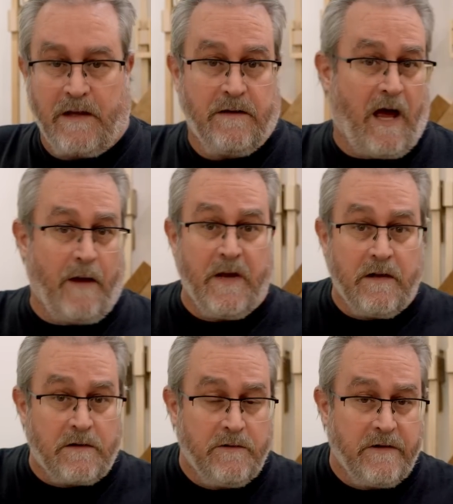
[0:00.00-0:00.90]
hot
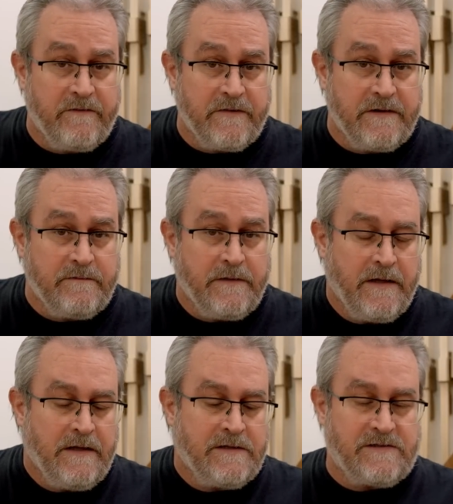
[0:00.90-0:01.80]
melt glue even,
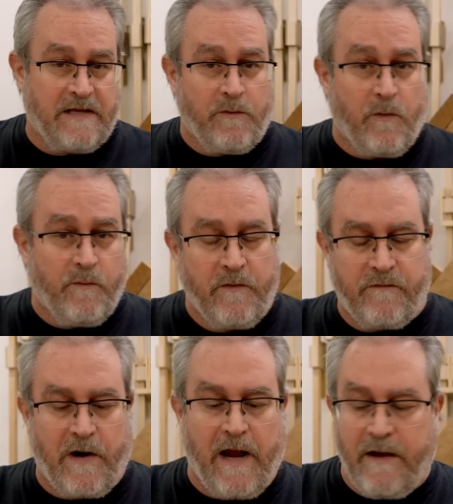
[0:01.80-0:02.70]
so they won't move
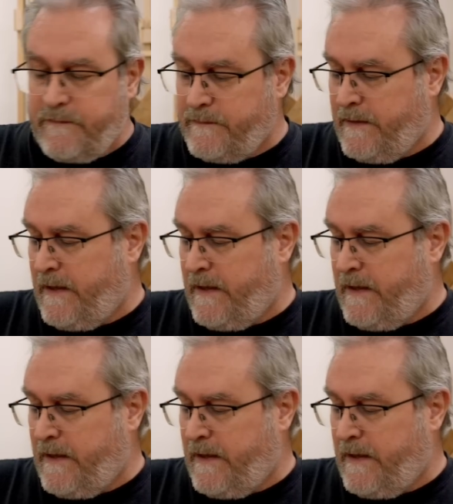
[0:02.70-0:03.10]
around.